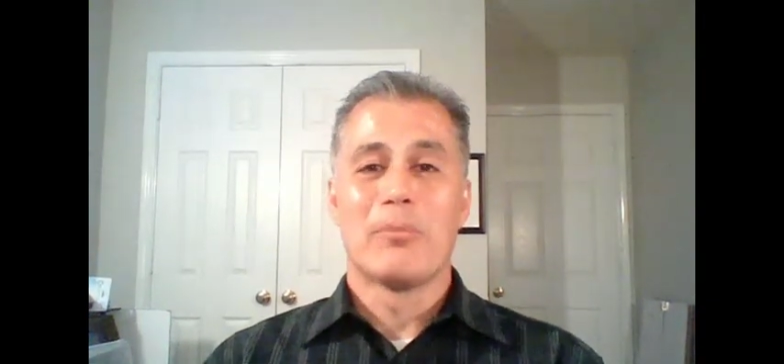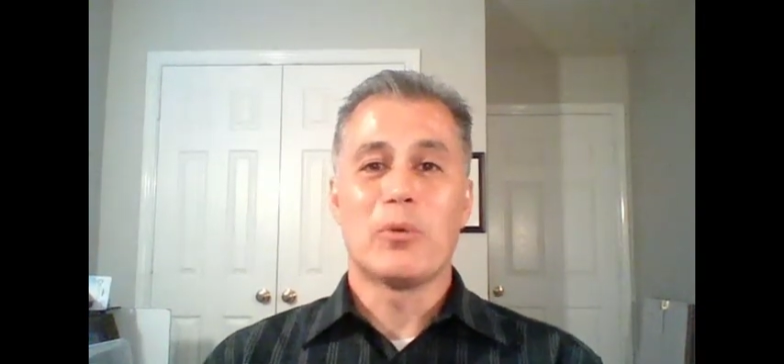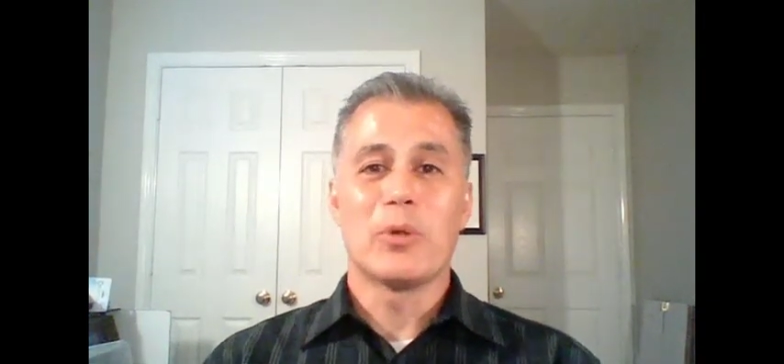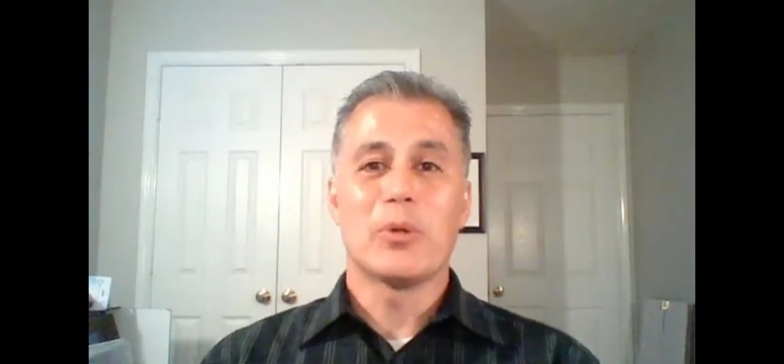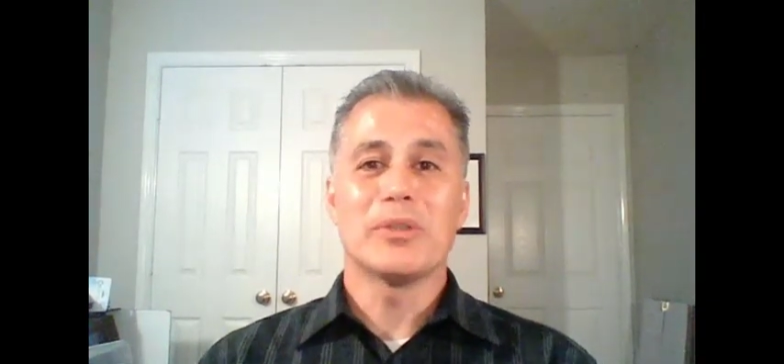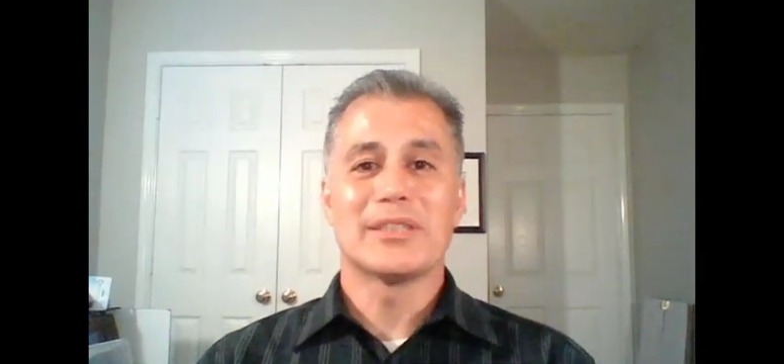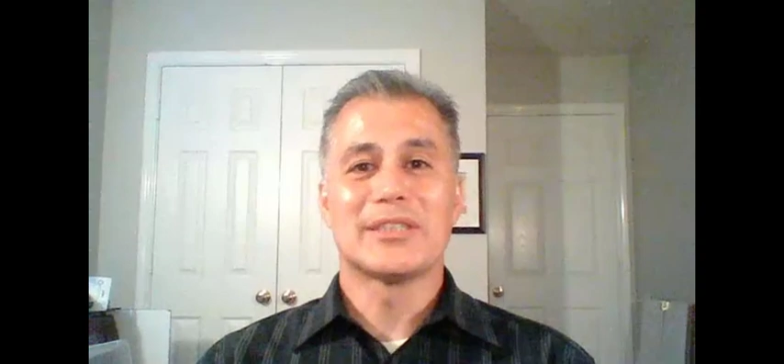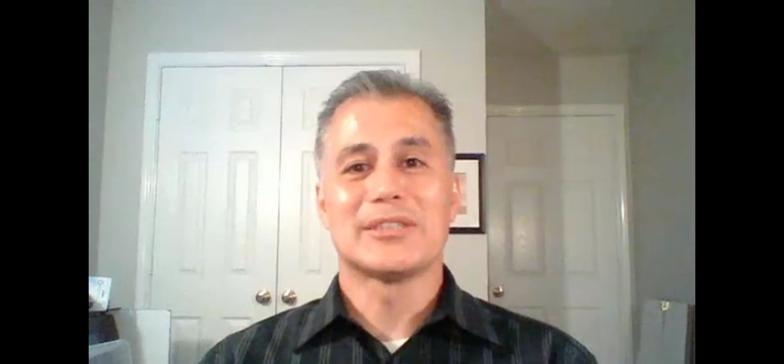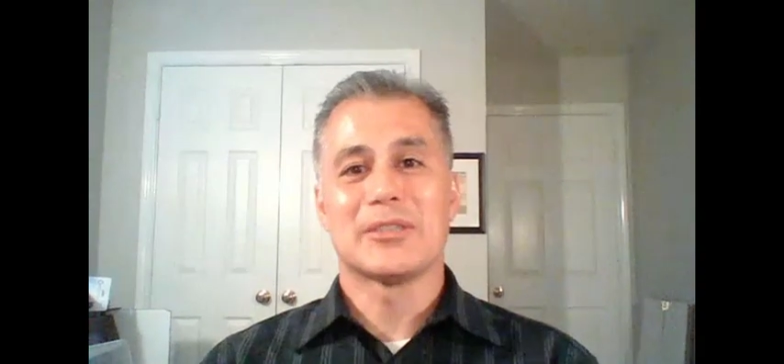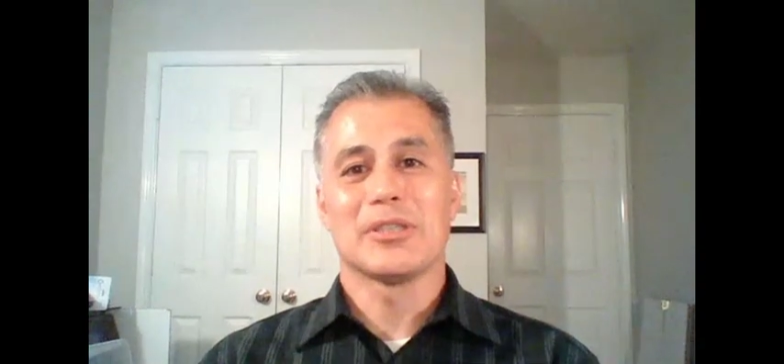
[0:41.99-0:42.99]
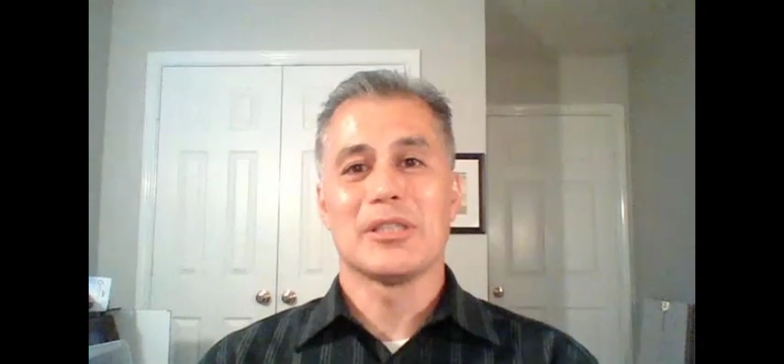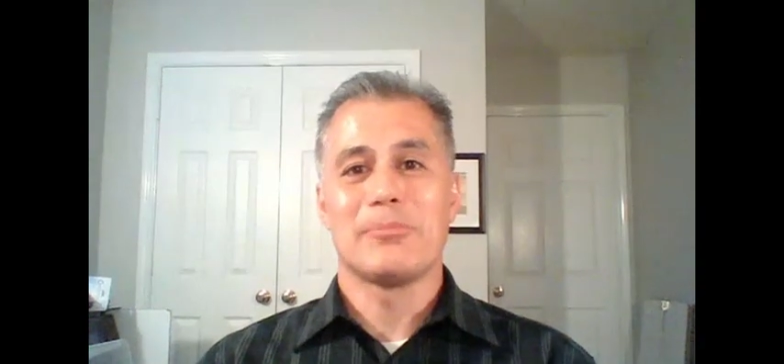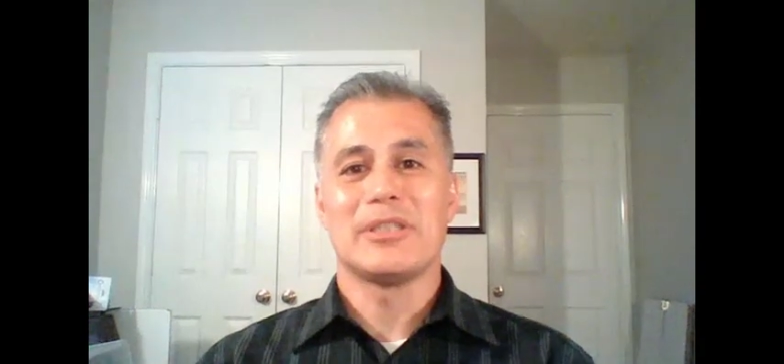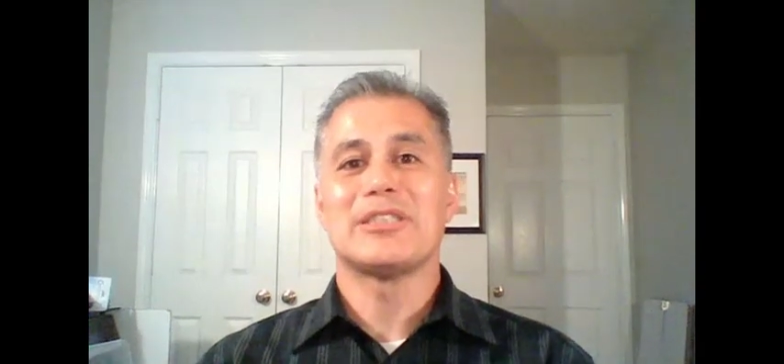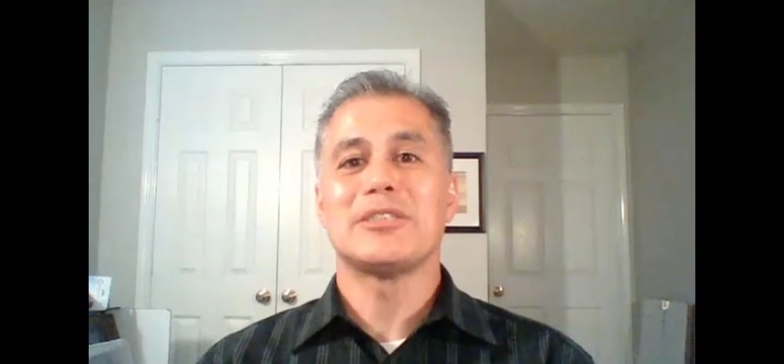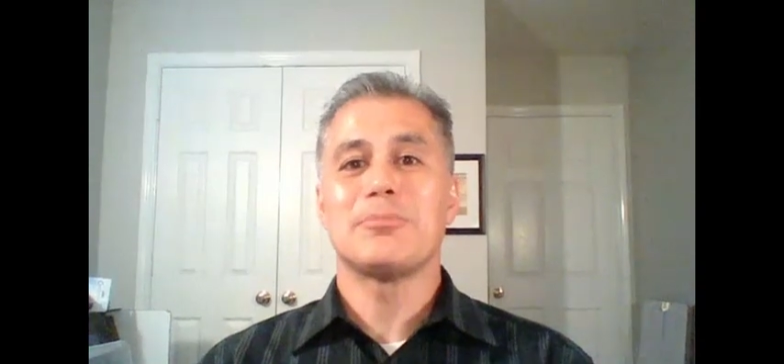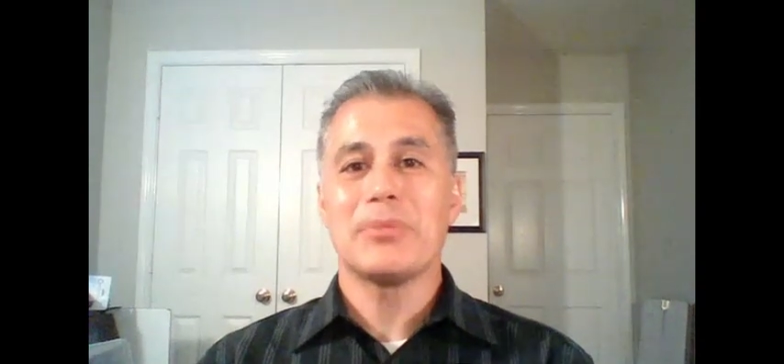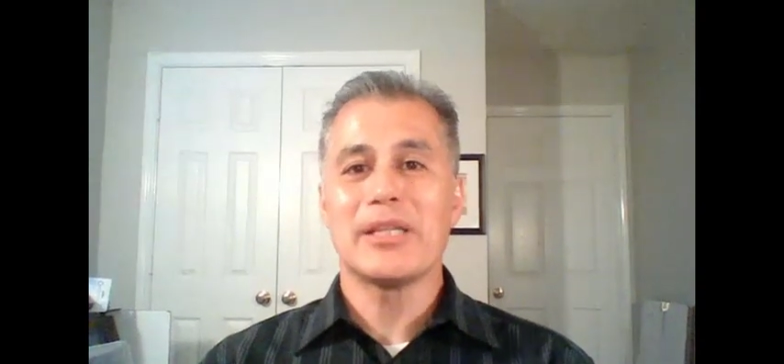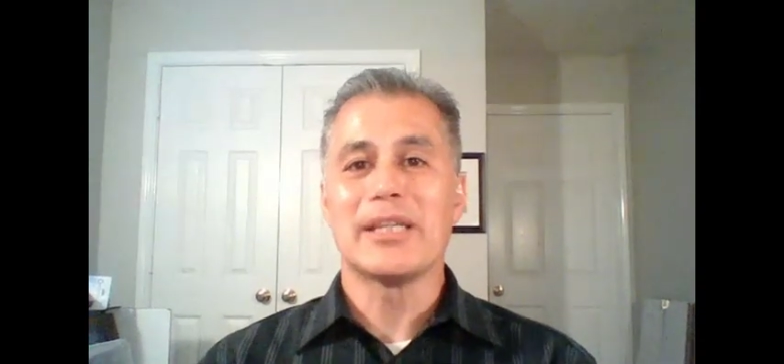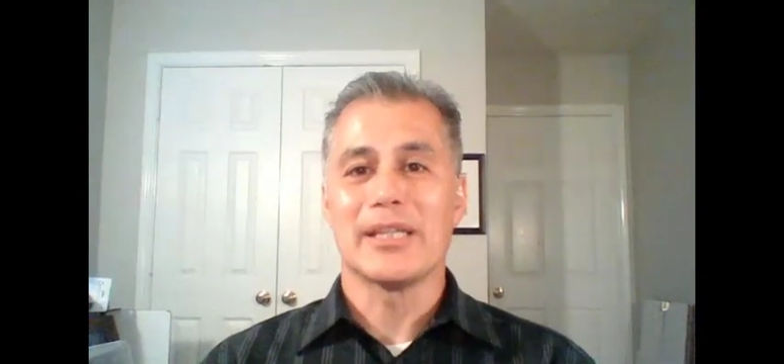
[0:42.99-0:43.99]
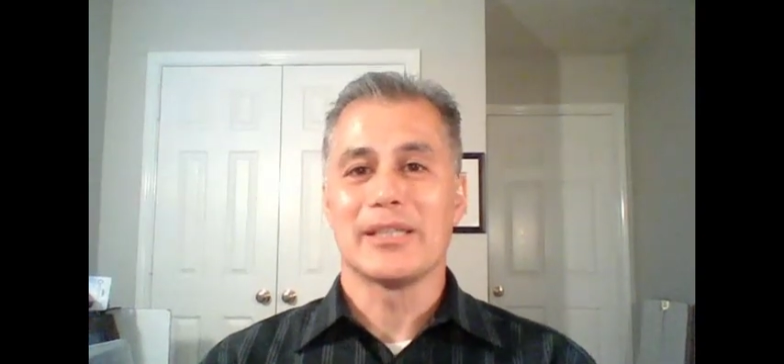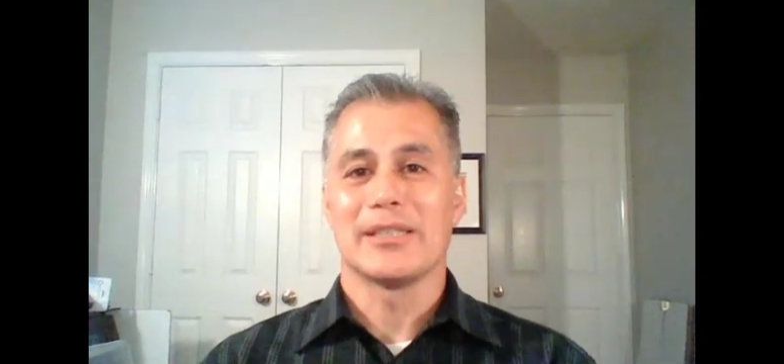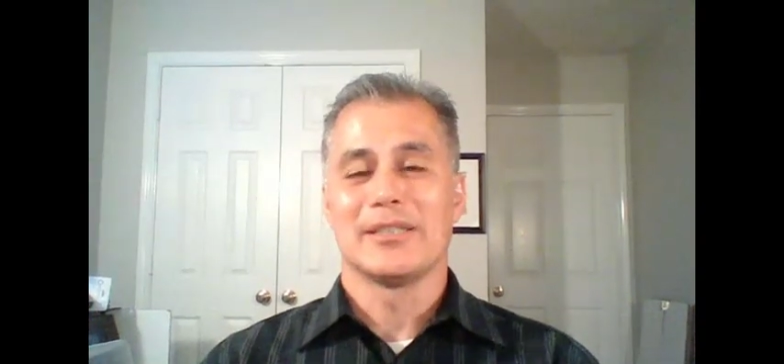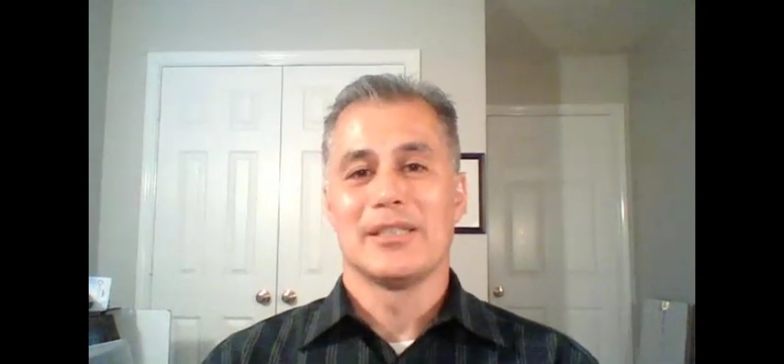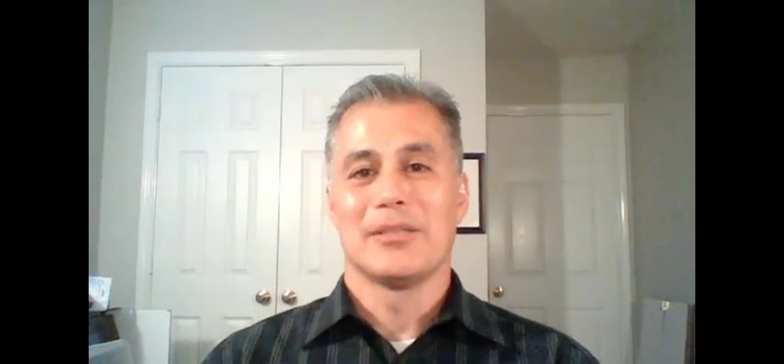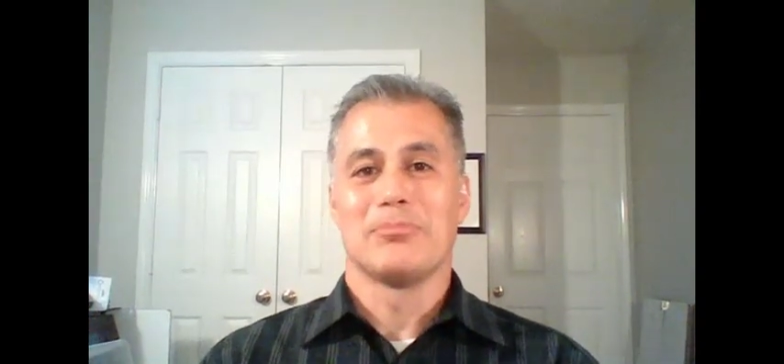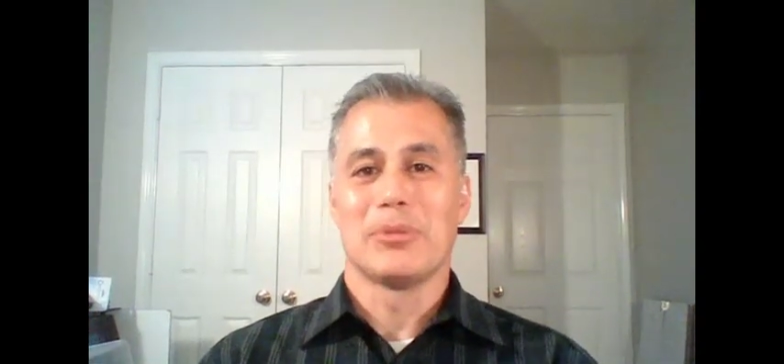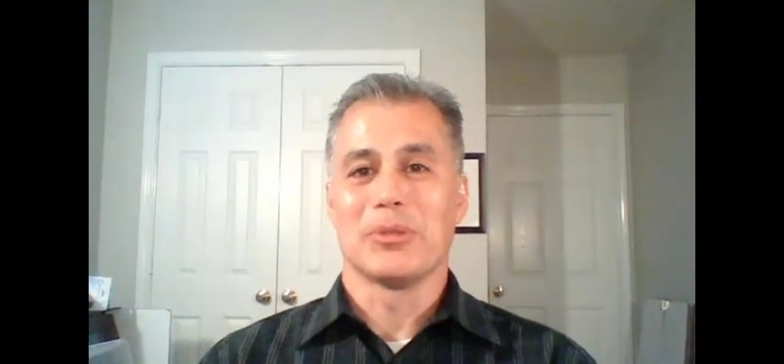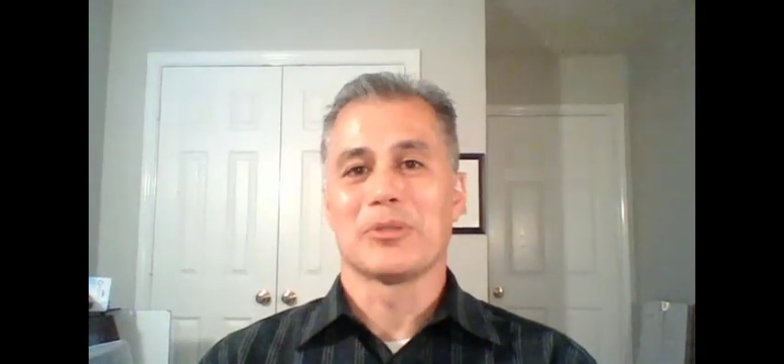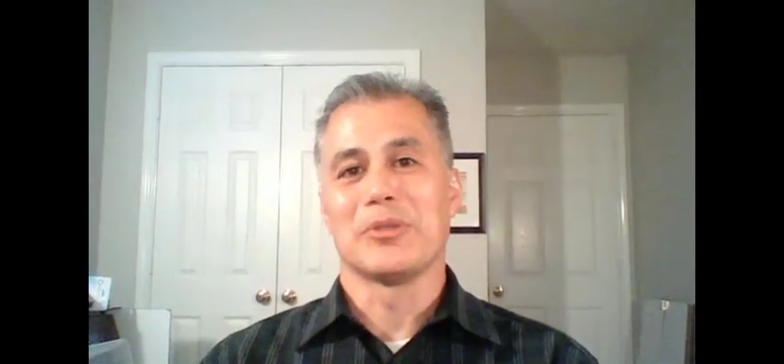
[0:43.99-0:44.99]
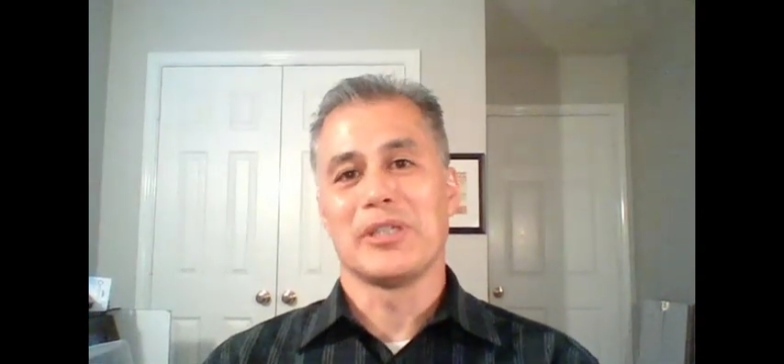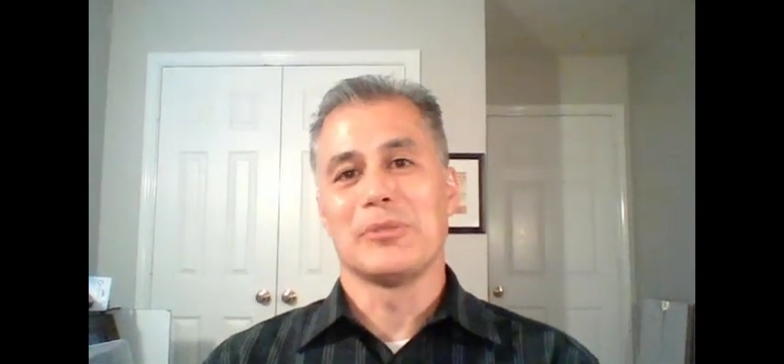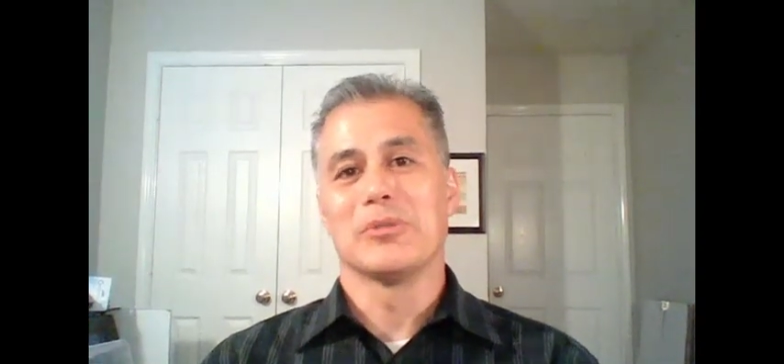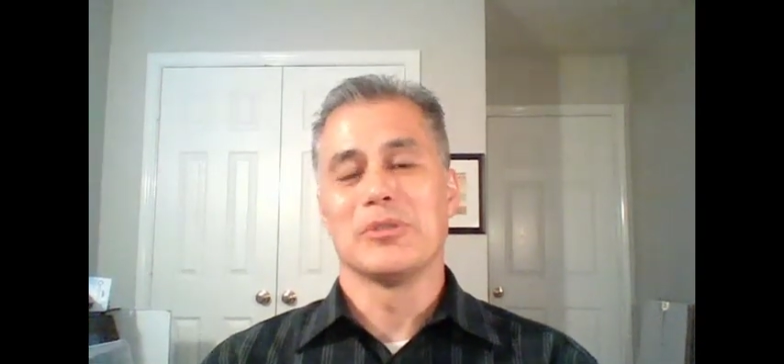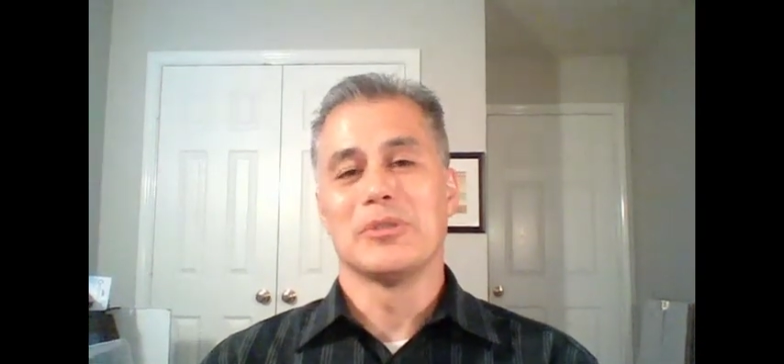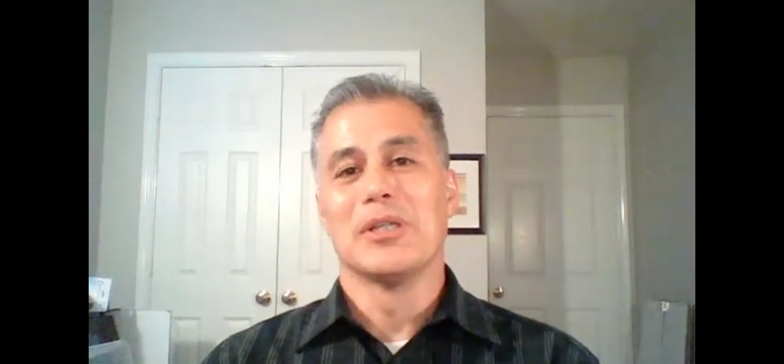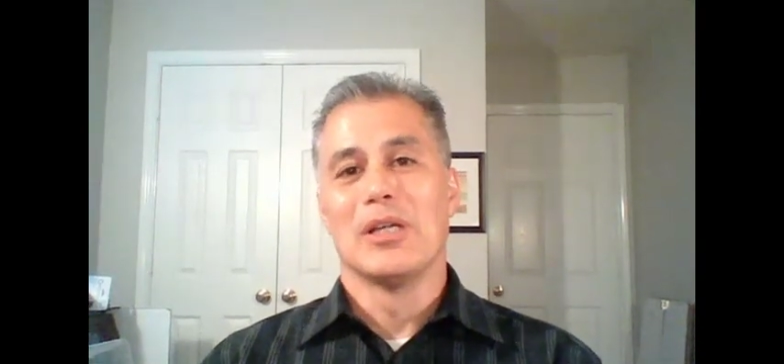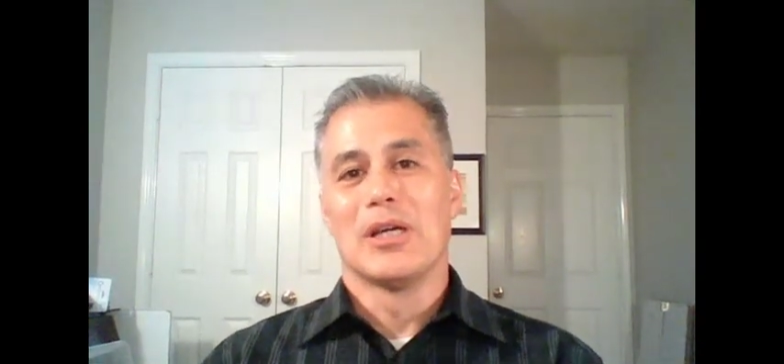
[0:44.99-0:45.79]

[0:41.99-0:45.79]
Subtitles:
But we won't necessarily be speaking biblical Hebrew.